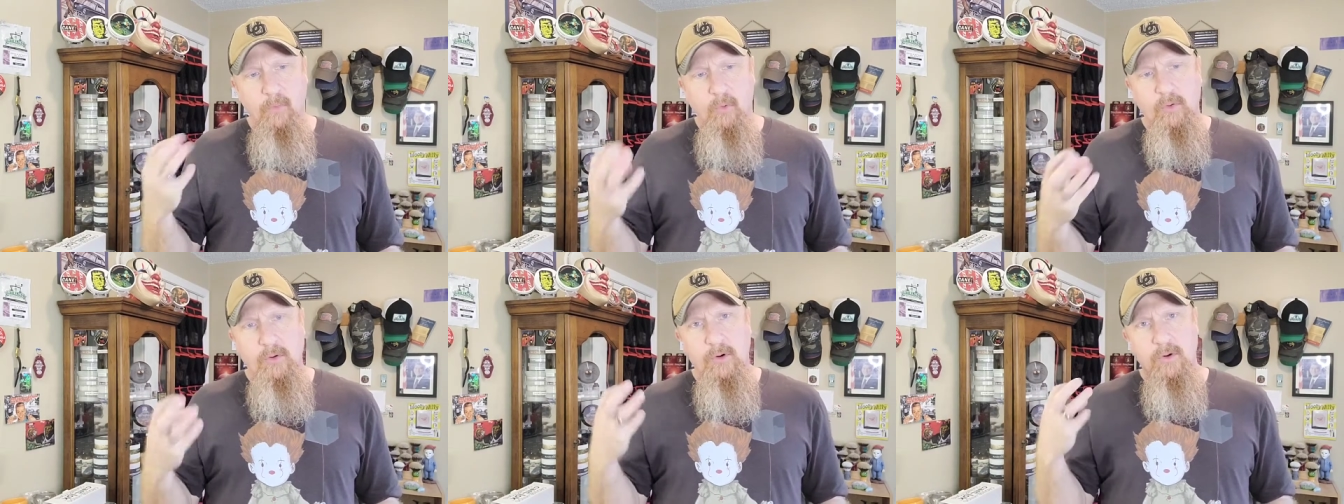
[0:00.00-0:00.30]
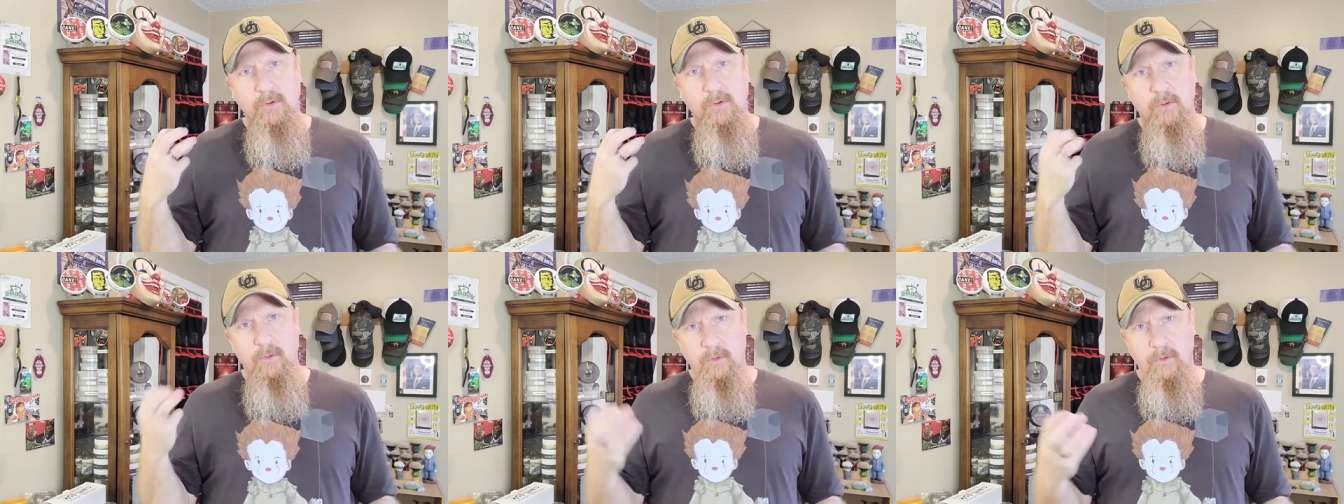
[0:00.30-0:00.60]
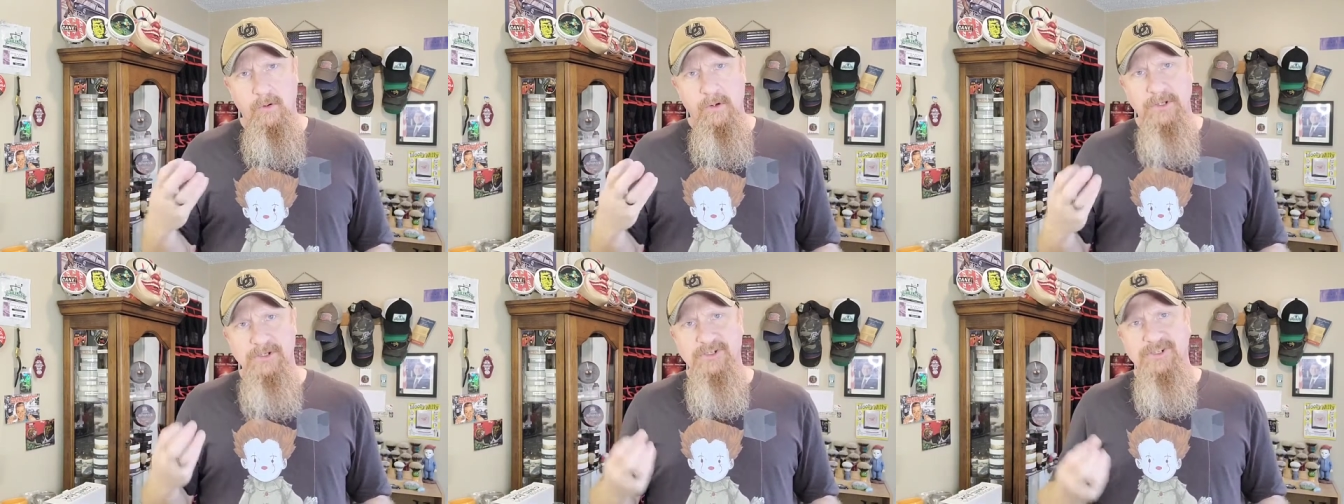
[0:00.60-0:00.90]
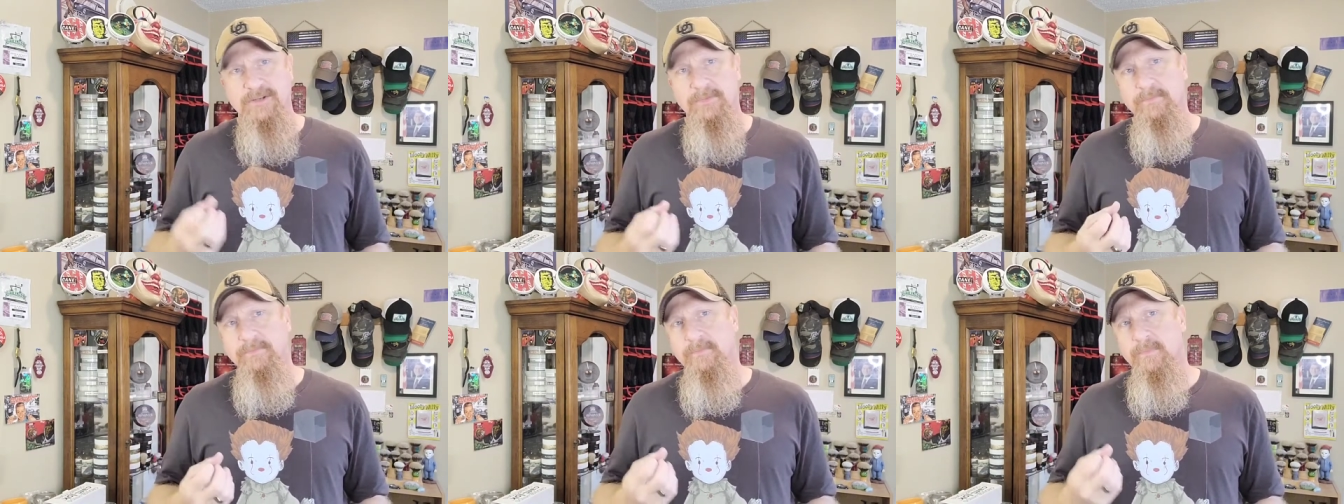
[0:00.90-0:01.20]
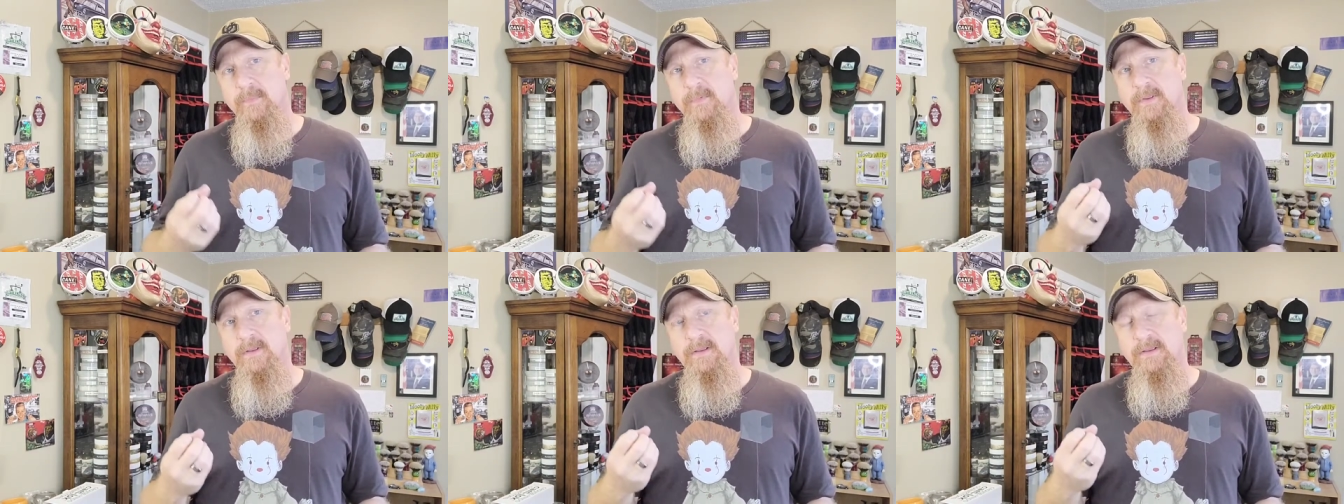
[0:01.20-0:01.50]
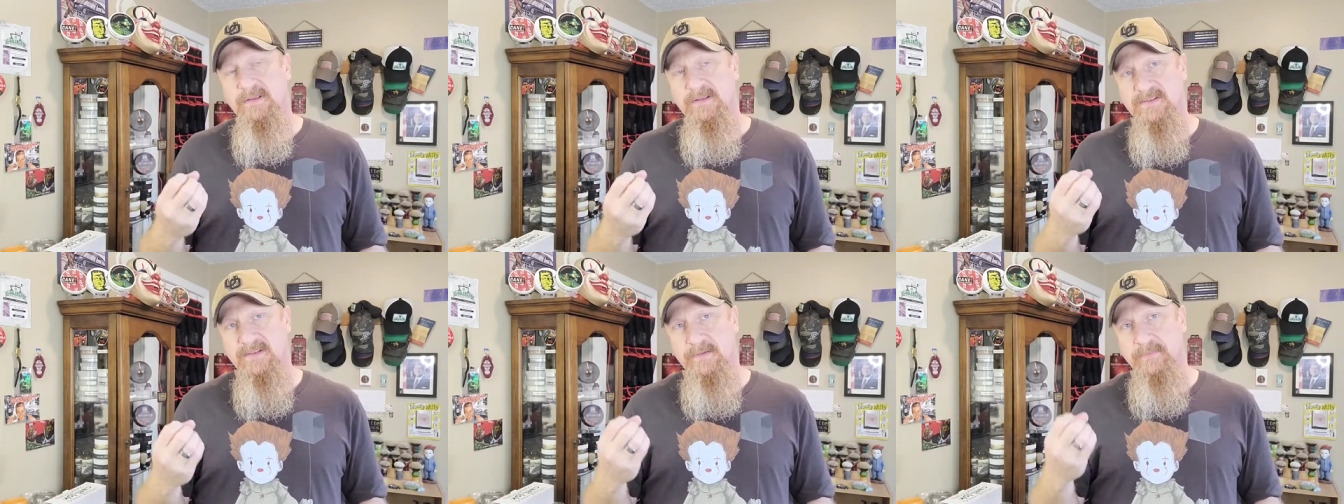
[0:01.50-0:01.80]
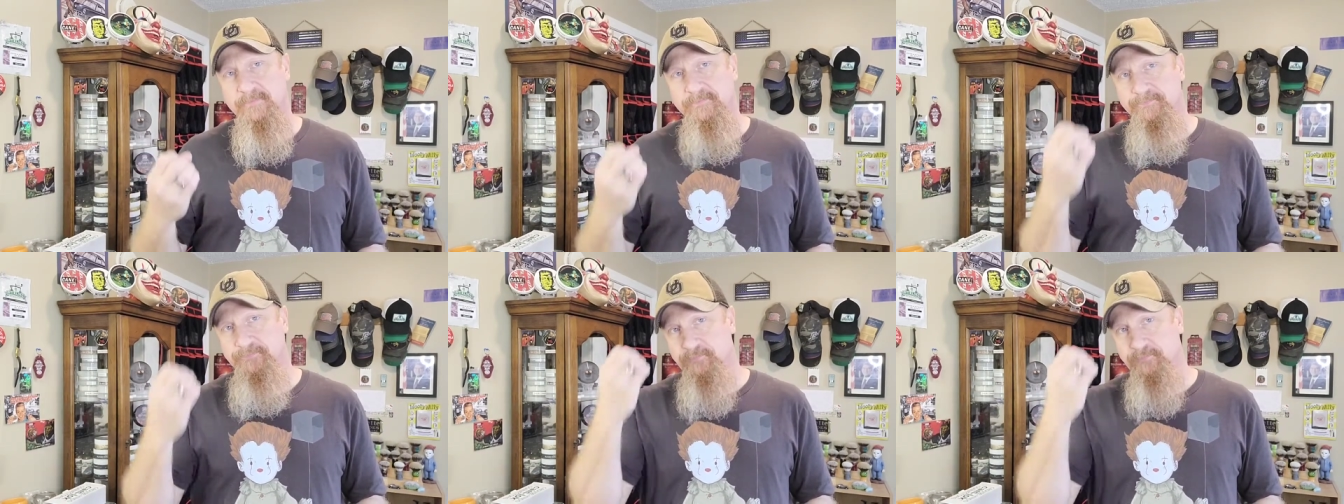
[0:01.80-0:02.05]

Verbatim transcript: Moro orange is